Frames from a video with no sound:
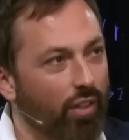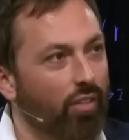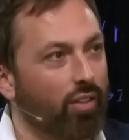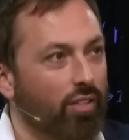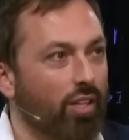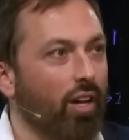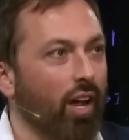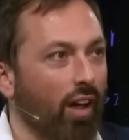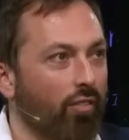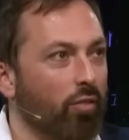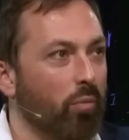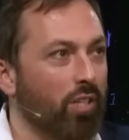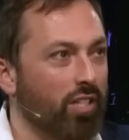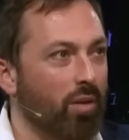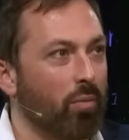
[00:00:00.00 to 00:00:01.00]
think there's going to have
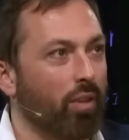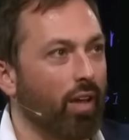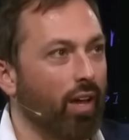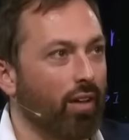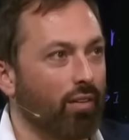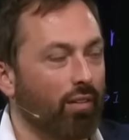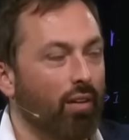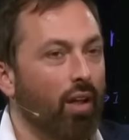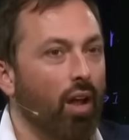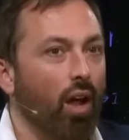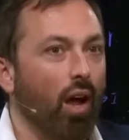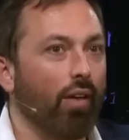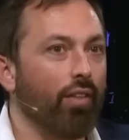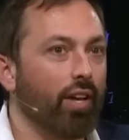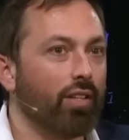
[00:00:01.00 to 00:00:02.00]
to be some of that
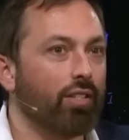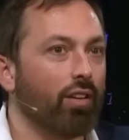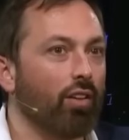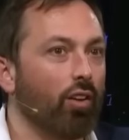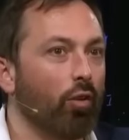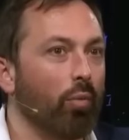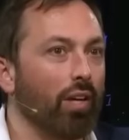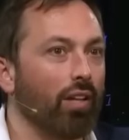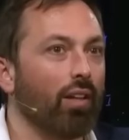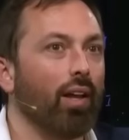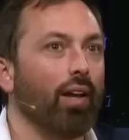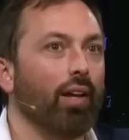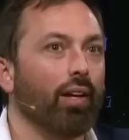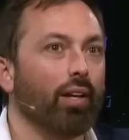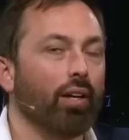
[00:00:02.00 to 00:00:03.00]
i think it's a little bit
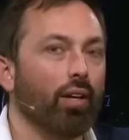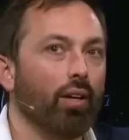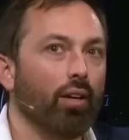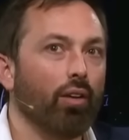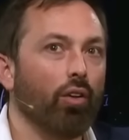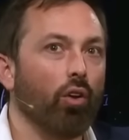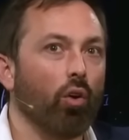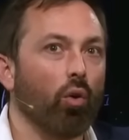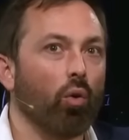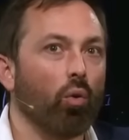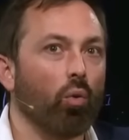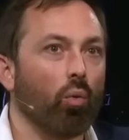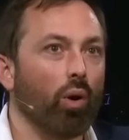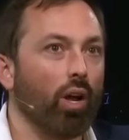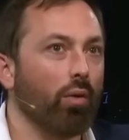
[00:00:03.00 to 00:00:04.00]
like you know,
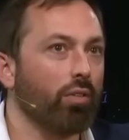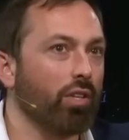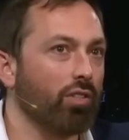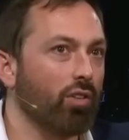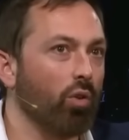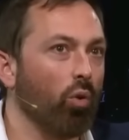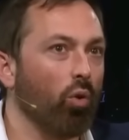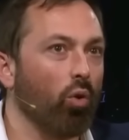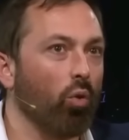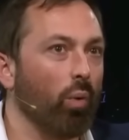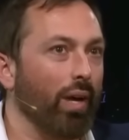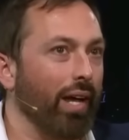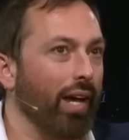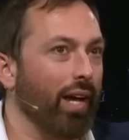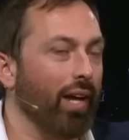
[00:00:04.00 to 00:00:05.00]
when I was at school,
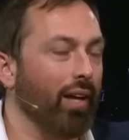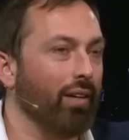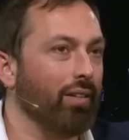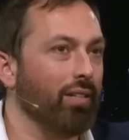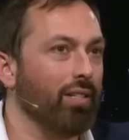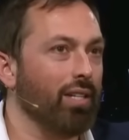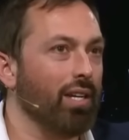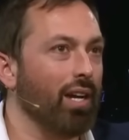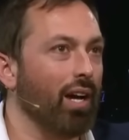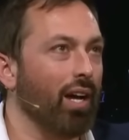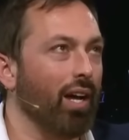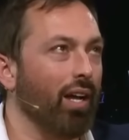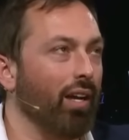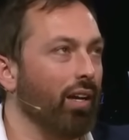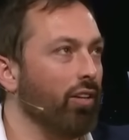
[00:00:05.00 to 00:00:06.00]
we had
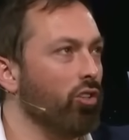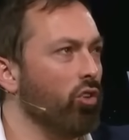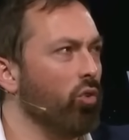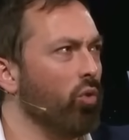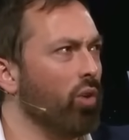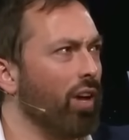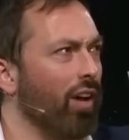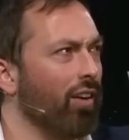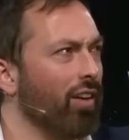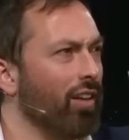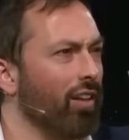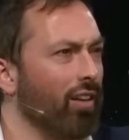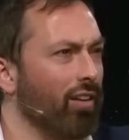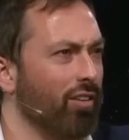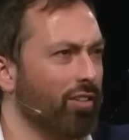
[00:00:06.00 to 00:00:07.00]
TI-82
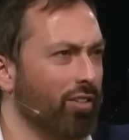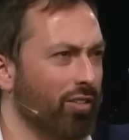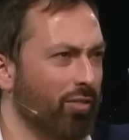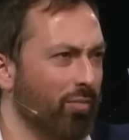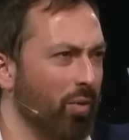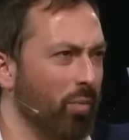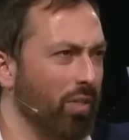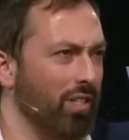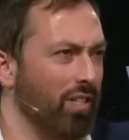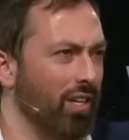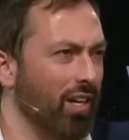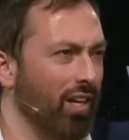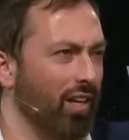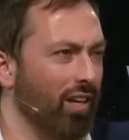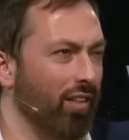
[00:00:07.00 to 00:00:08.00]
calculators, maybe
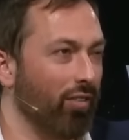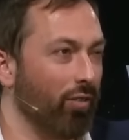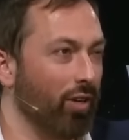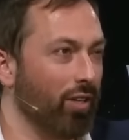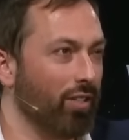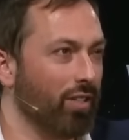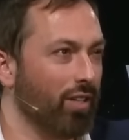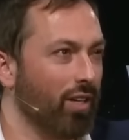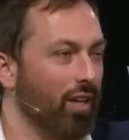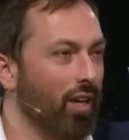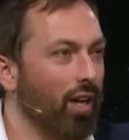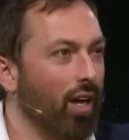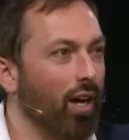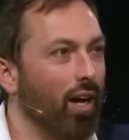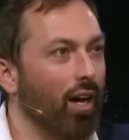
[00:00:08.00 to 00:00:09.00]
TI-83s,
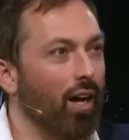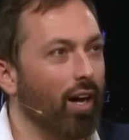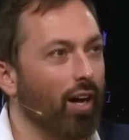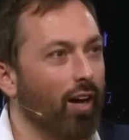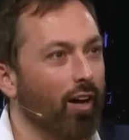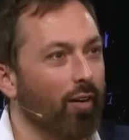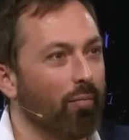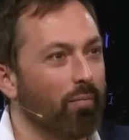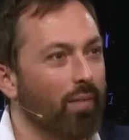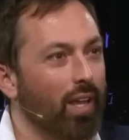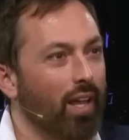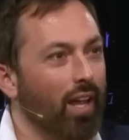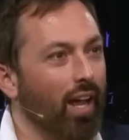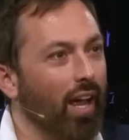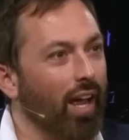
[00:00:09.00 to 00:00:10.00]
um,
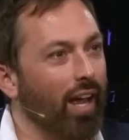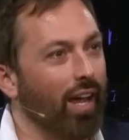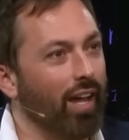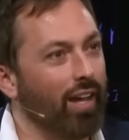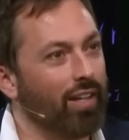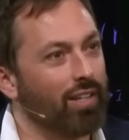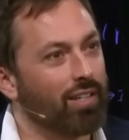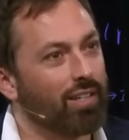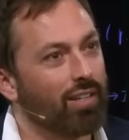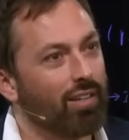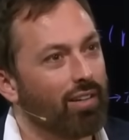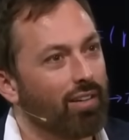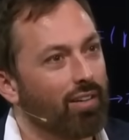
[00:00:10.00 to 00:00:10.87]
and